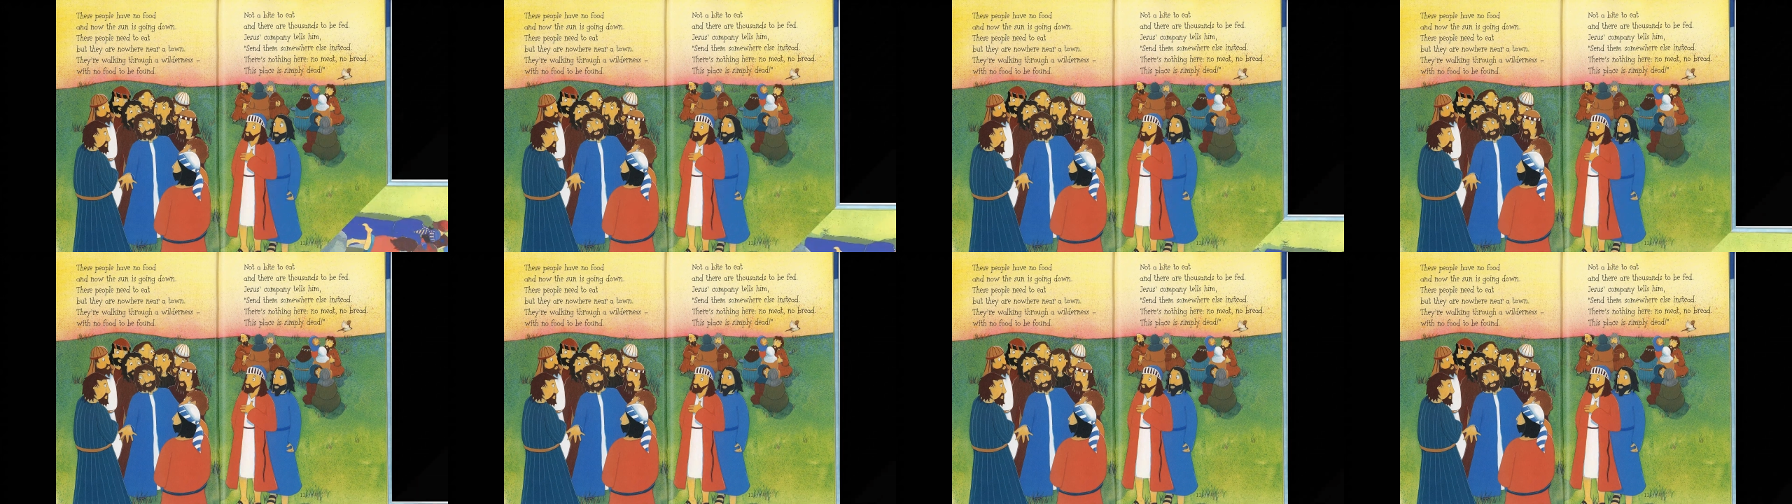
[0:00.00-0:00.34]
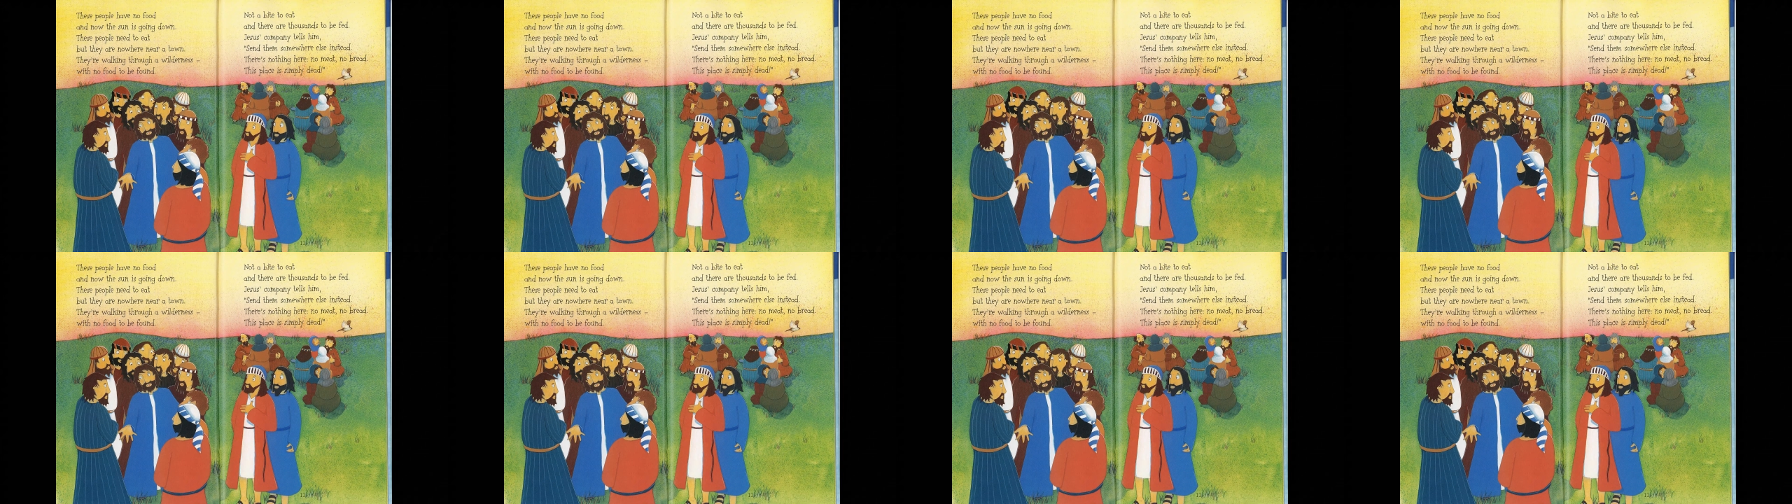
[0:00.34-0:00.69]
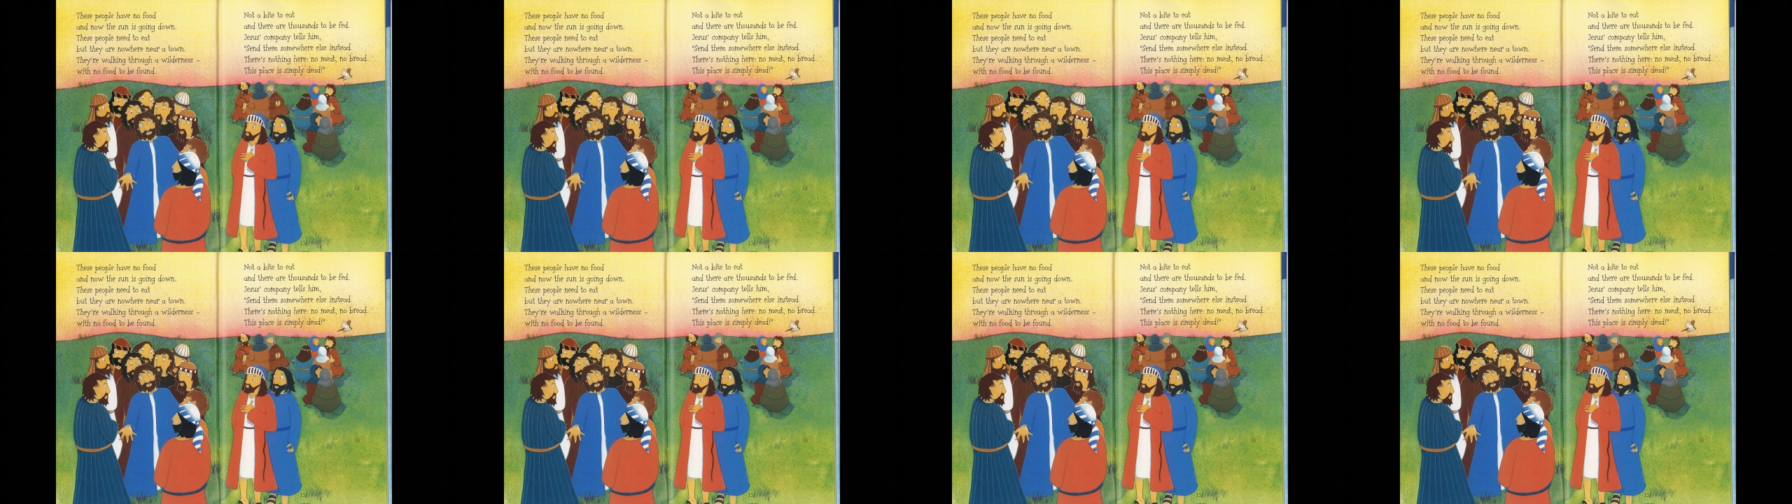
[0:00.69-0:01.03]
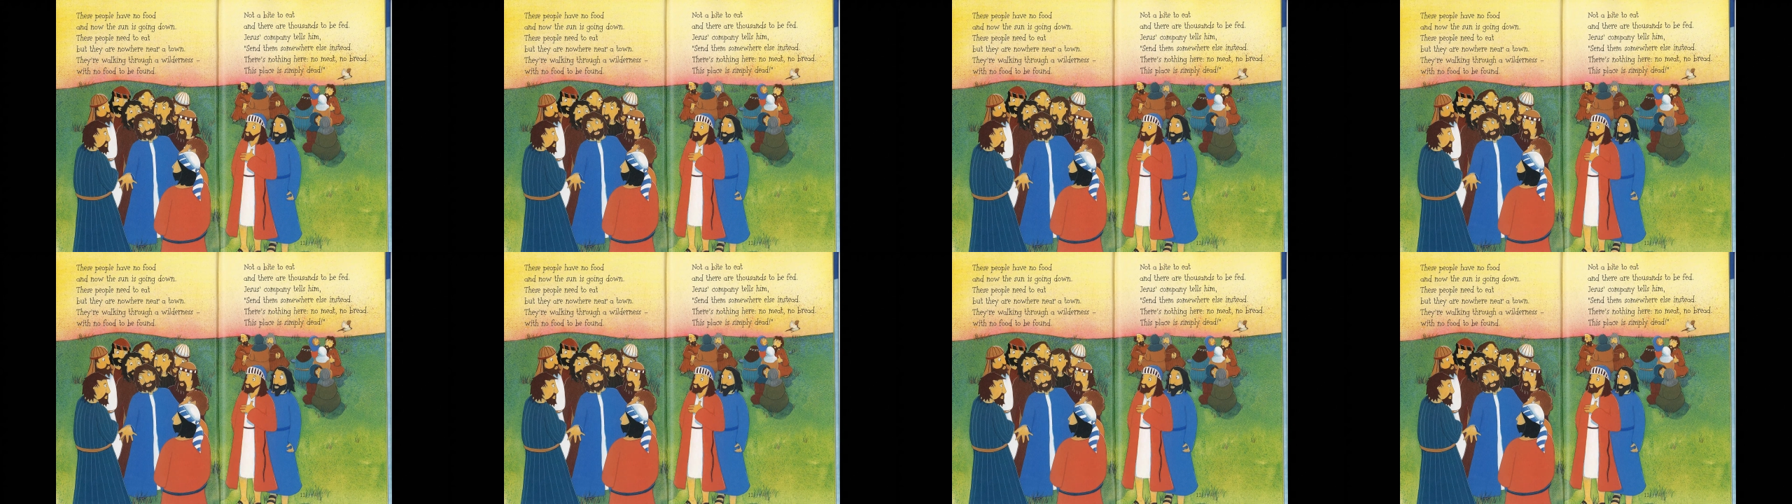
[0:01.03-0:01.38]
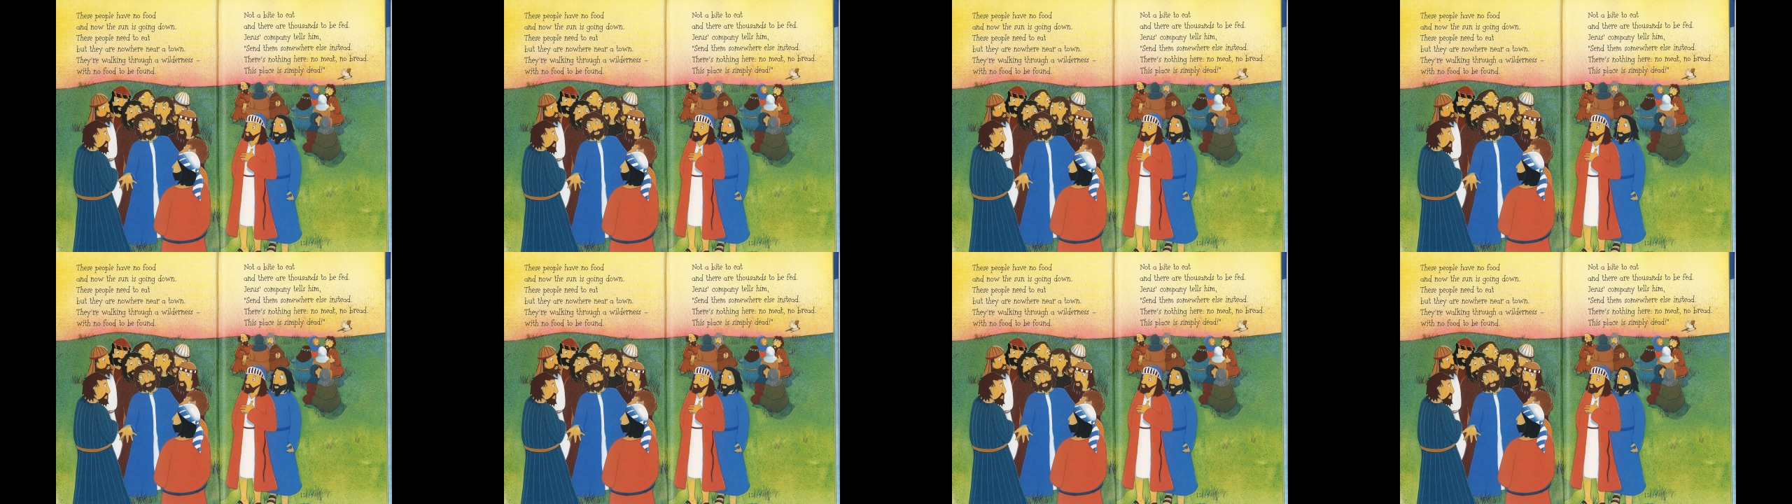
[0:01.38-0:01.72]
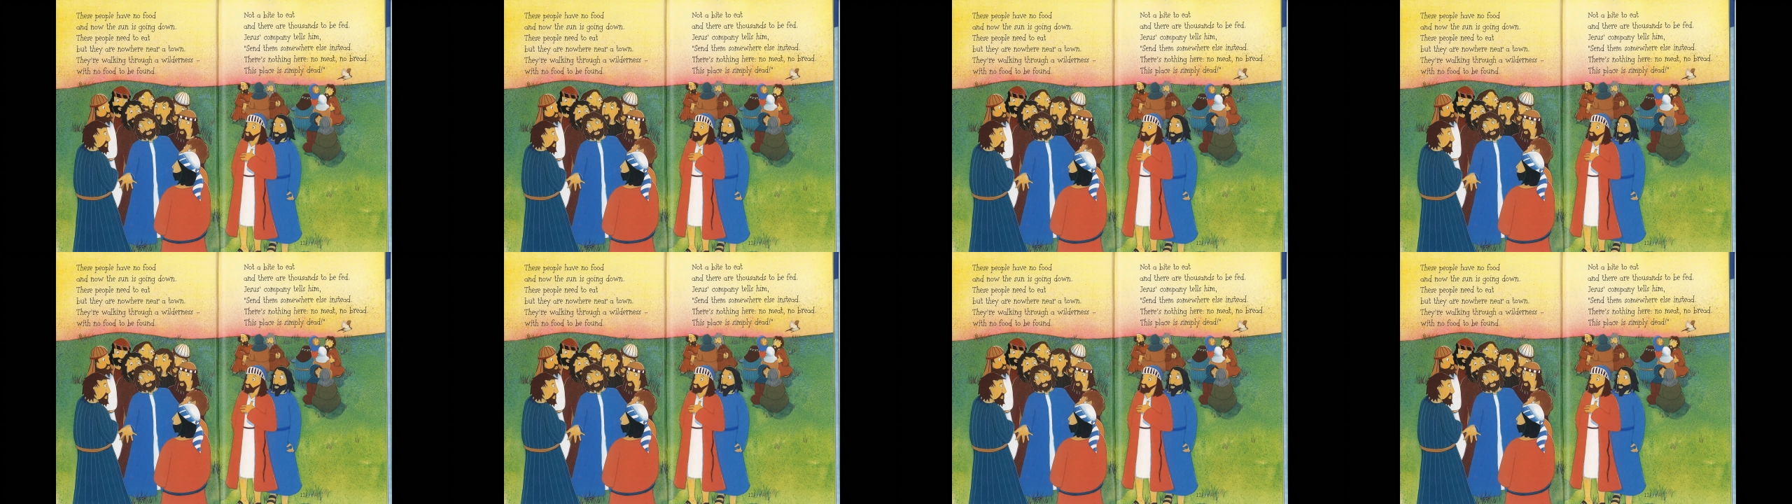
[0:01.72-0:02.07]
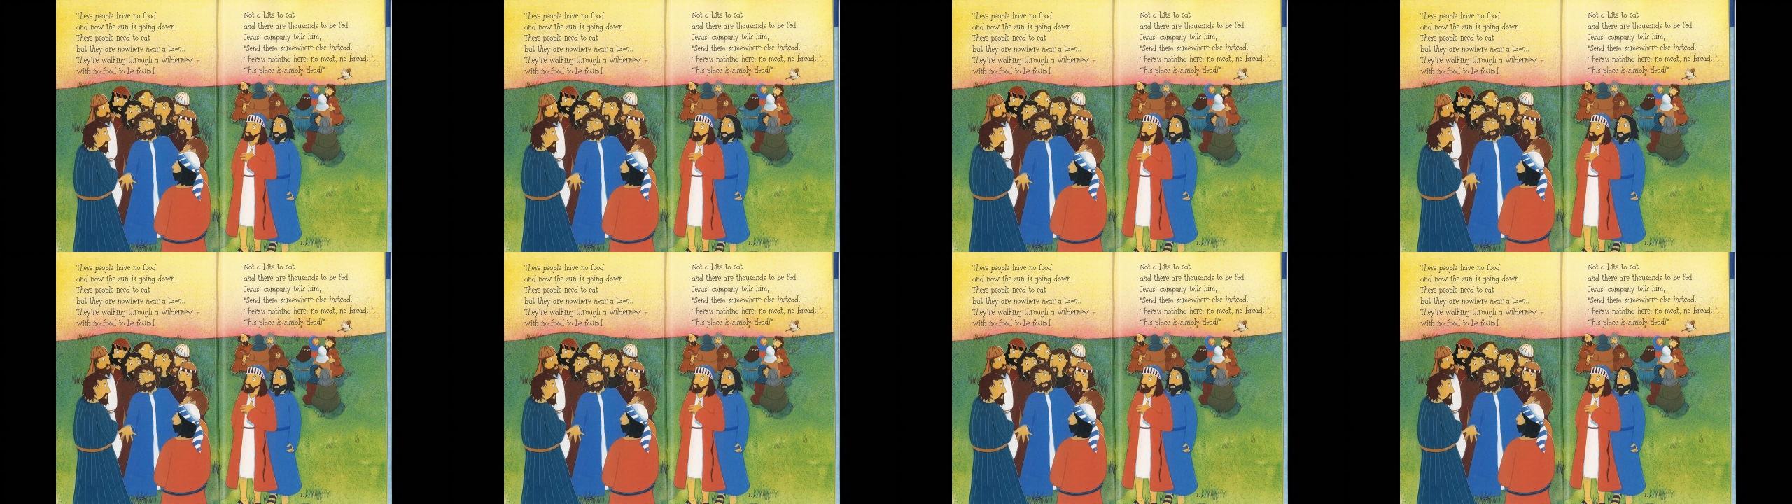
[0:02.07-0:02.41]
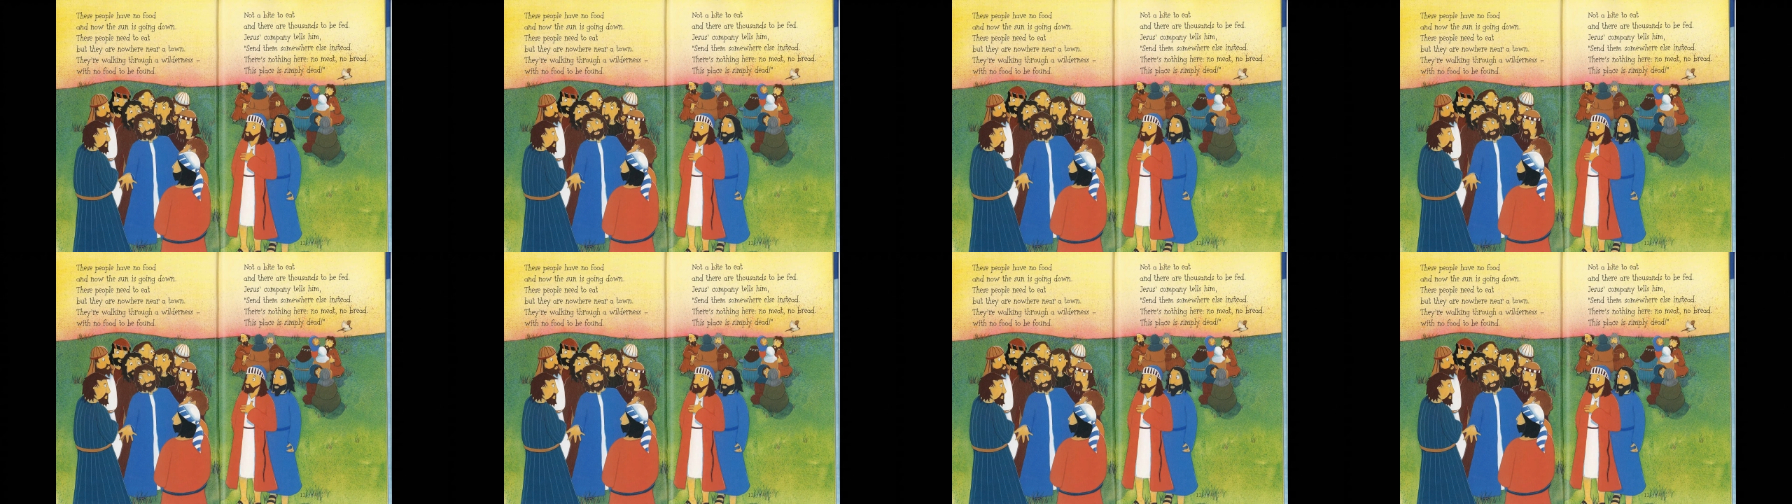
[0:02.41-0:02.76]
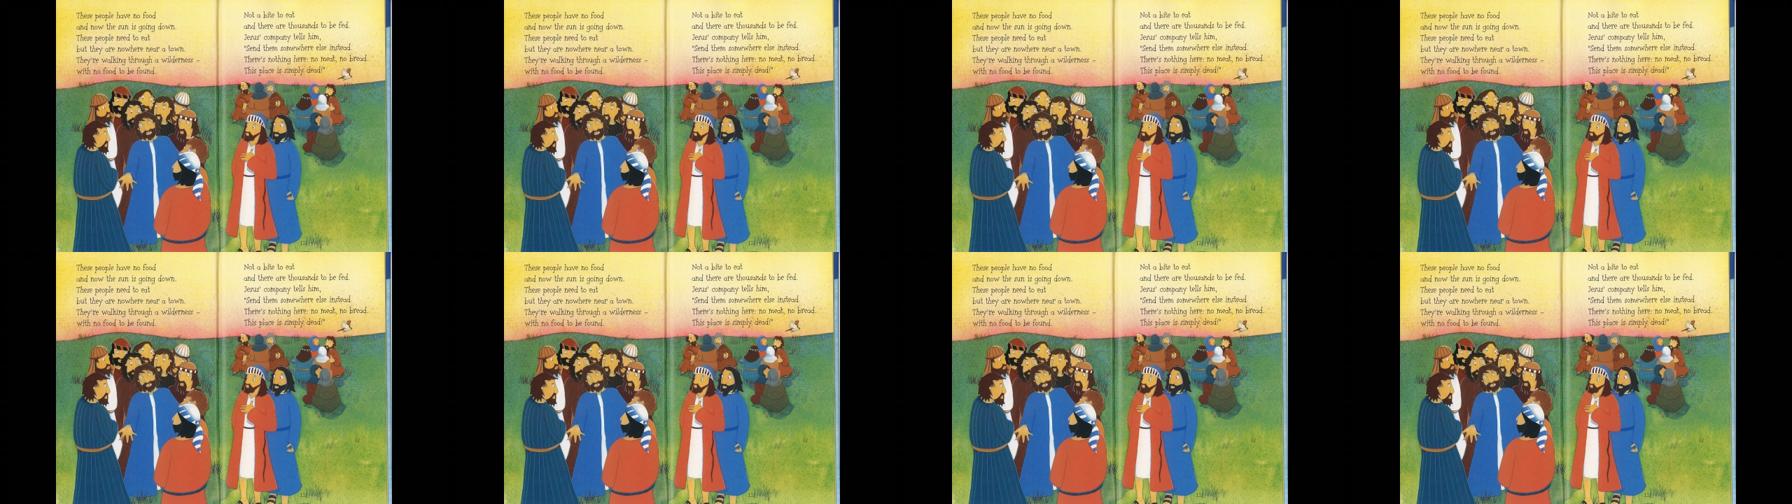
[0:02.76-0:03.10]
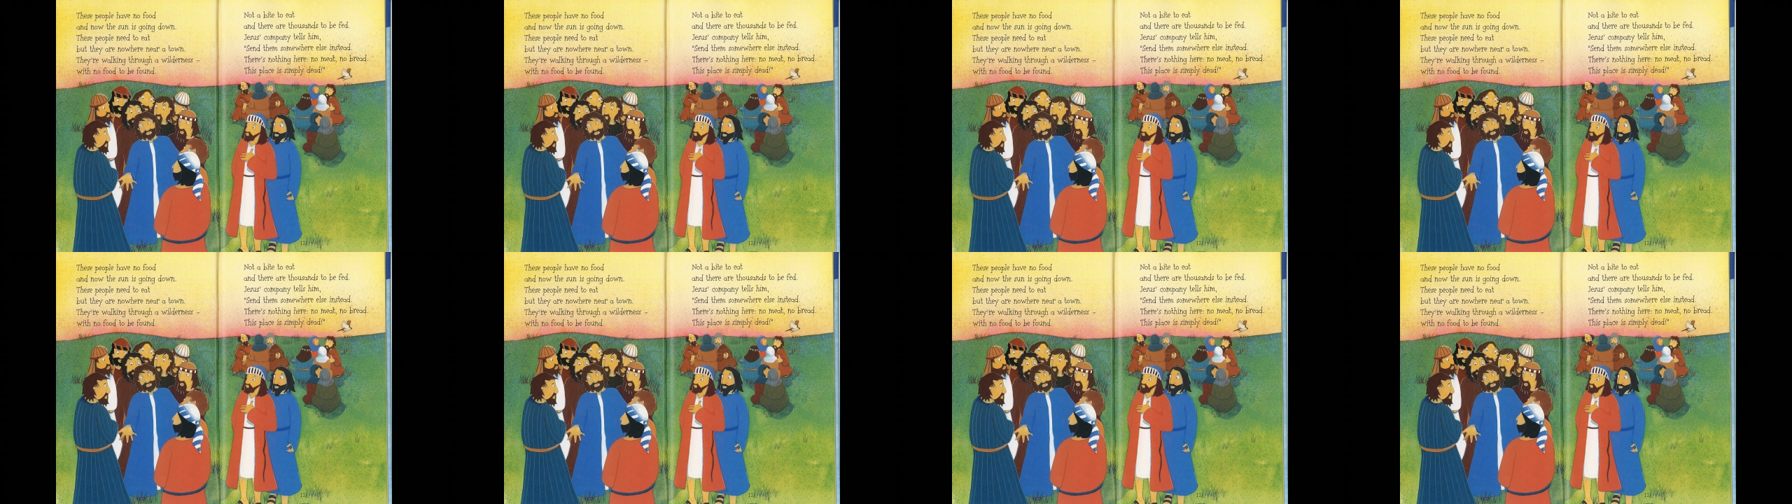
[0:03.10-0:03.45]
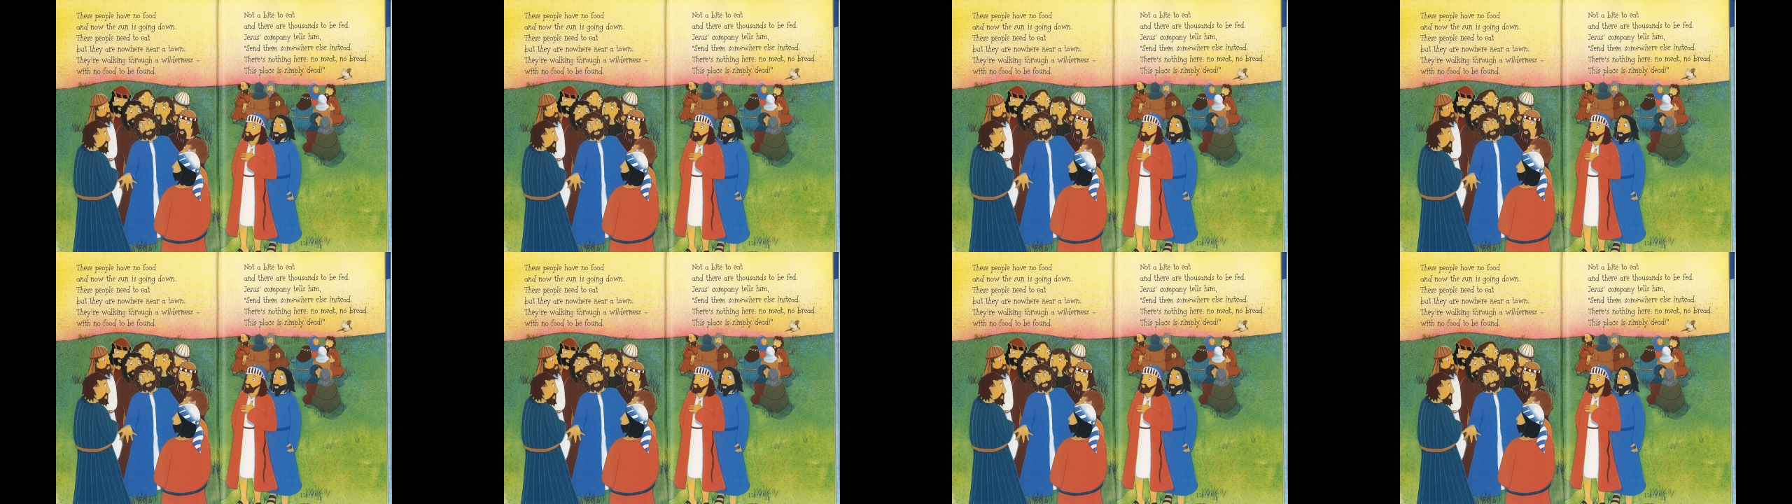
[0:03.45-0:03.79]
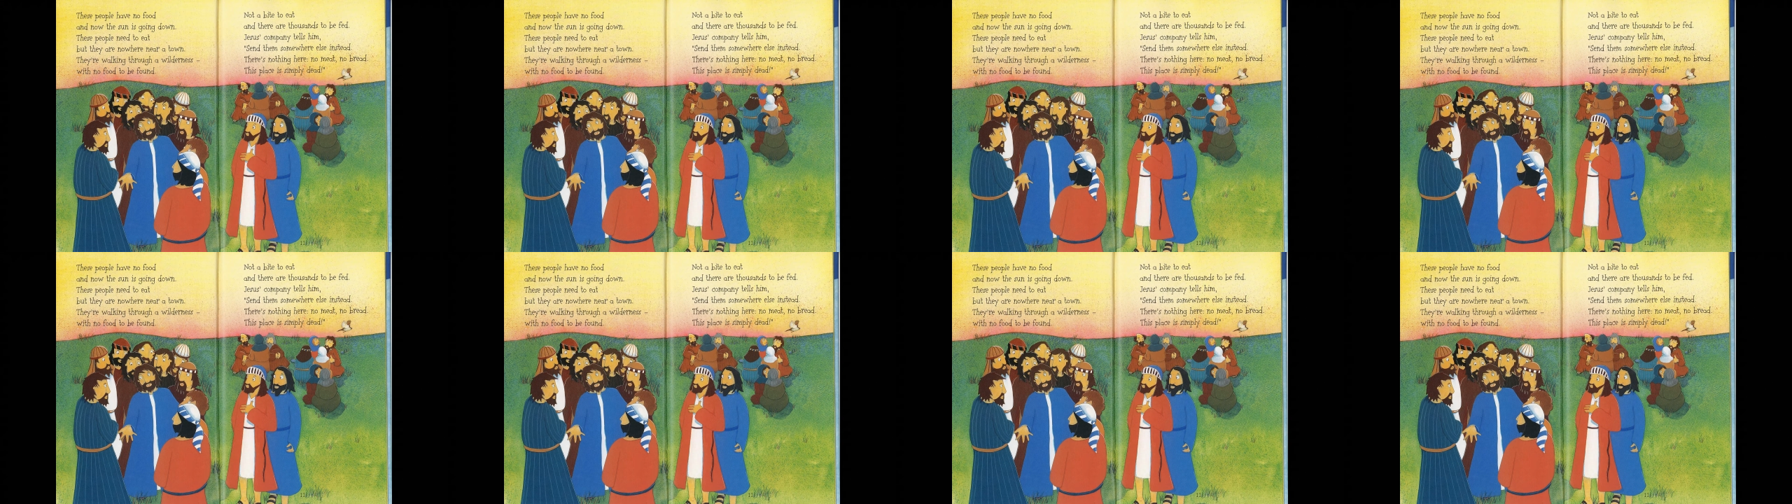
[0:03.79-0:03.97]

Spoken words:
(no speaker visible)